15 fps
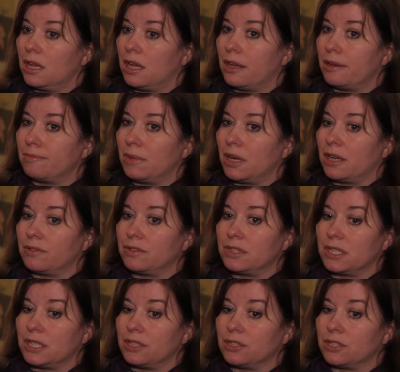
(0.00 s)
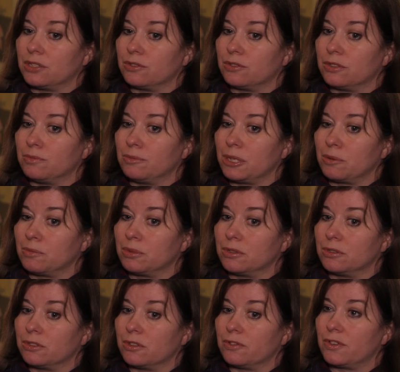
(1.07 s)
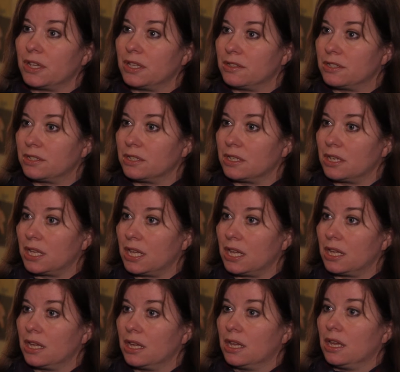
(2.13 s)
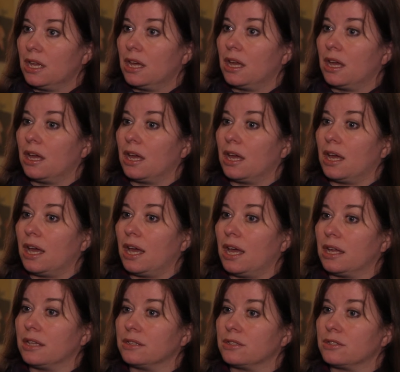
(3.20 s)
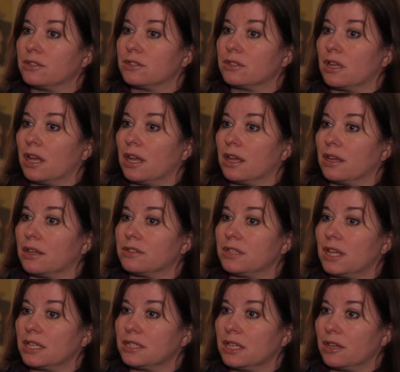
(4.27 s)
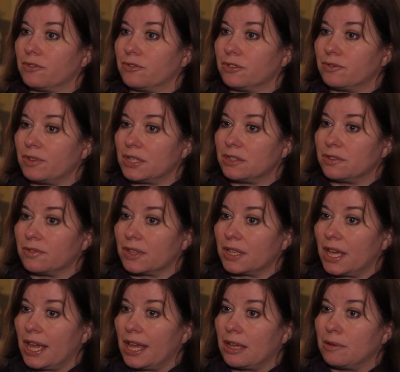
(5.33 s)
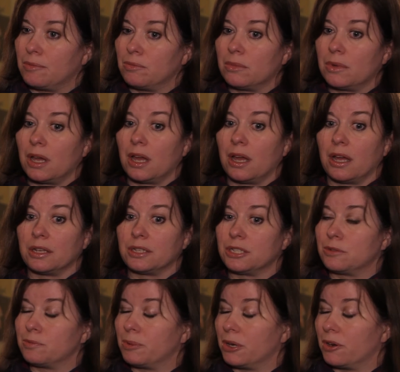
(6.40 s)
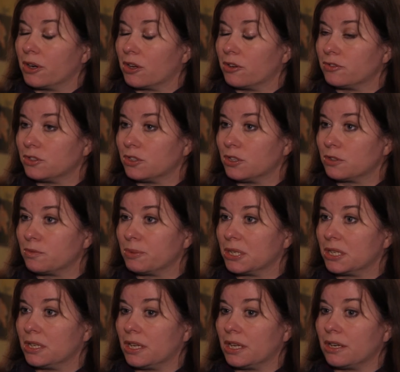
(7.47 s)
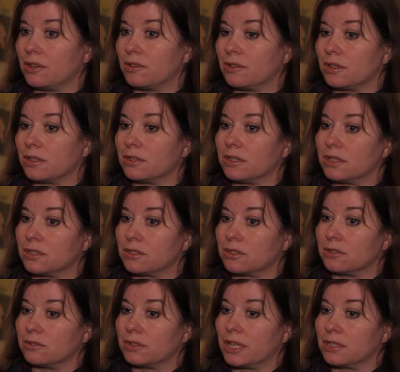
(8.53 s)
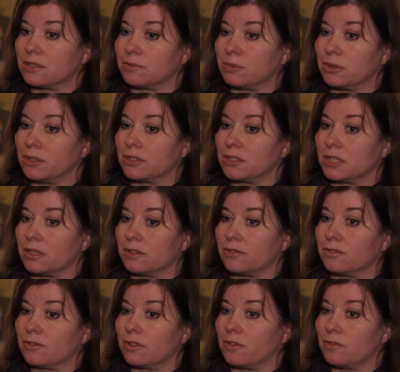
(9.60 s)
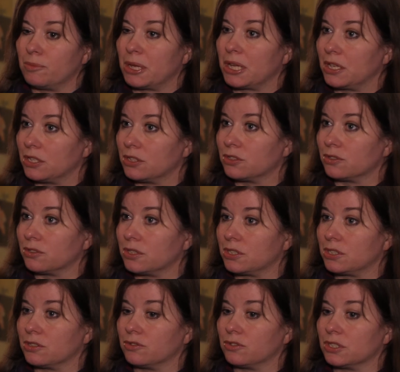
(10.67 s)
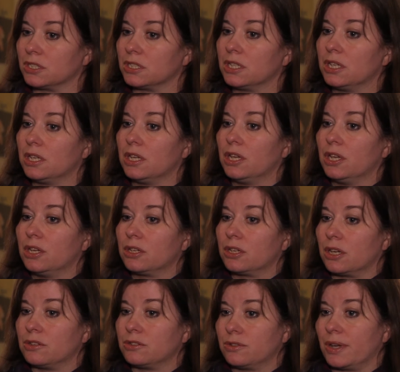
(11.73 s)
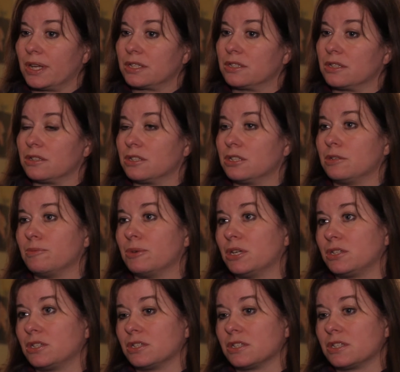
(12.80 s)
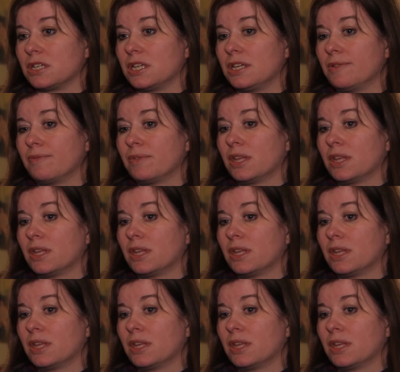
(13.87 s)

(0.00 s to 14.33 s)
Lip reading: I've seen children being pulled off instantly and sat out for the rest of the game, disappearing off to hospital. I know that this school has a policy of making sure that children go to accident and emergency.